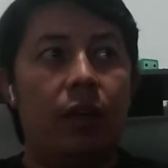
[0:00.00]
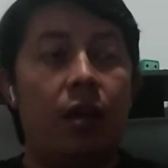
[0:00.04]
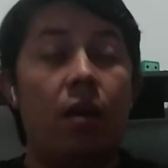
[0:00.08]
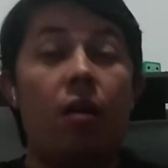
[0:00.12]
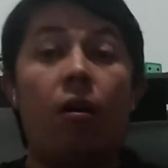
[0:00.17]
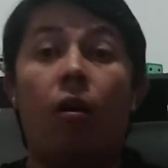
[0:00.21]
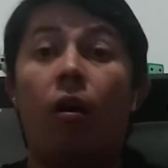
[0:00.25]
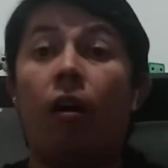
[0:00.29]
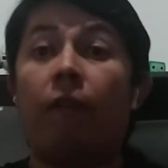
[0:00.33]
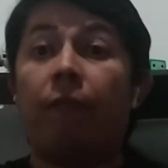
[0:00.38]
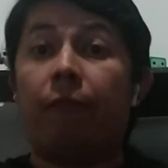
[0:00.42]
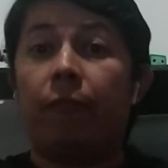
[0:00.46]

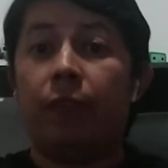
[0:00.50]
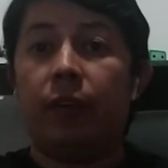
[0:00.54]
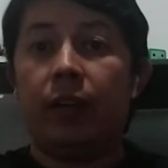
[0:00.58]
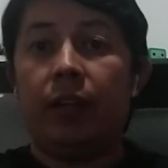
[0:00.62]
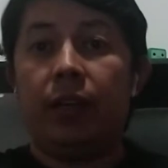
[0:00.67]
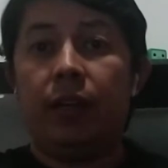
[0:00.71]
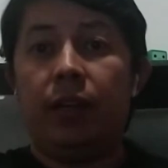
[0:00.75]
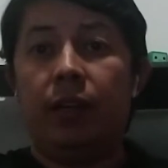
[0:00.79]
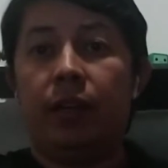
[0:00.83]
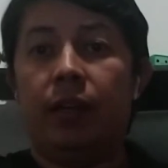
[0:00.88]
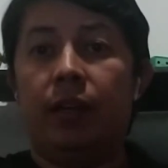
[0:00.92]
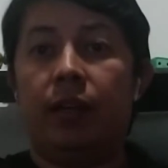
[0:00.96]

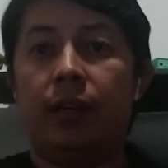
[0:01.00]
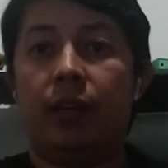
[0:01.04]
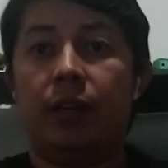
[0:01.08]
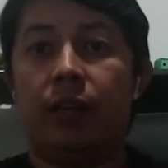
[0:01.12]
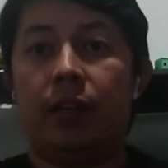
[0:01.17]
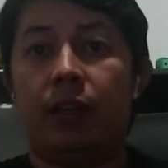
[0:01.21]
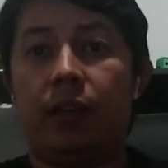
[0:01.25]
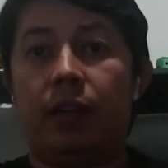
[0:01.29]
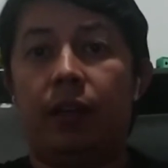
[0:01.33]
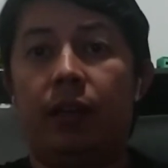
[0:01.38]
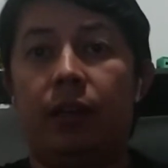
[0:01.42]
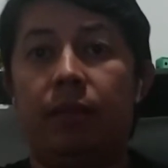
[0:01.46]
hopefully
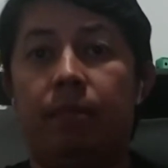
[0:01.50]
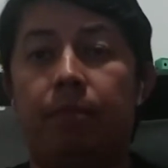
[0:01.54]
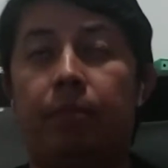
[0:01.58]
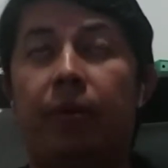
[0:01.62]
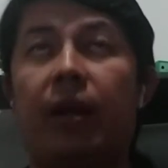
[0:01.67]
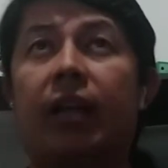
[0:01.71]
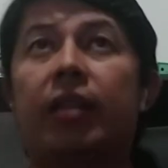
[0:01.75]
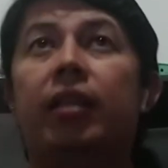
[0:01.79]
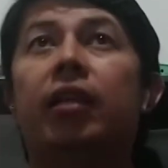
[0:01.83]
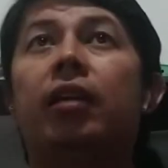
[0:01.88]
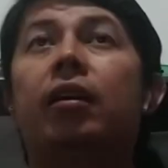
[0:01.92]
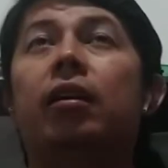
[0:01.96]
in
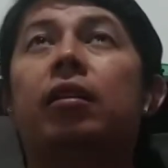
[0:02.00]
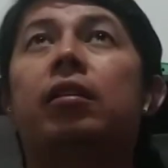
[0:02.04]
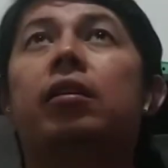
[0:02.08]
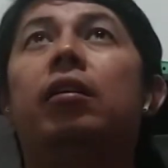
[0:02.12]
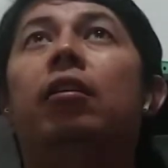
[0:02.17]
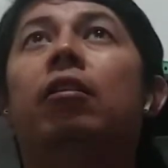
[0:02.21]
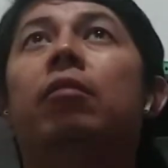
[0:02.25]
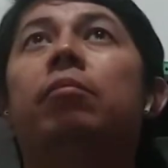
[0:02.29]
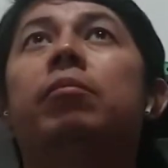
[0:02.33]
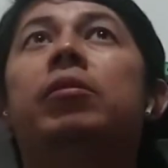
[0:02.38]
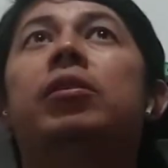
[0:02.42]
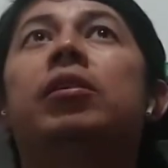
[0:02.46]
practical
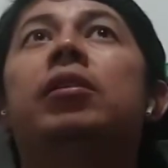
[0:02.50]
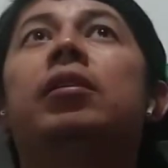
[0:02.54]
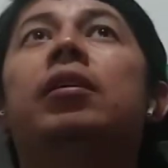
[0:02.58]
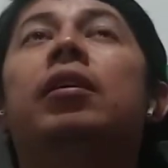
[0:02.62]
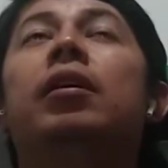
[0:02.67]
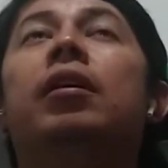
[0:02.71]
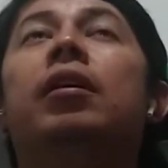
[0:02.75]
terms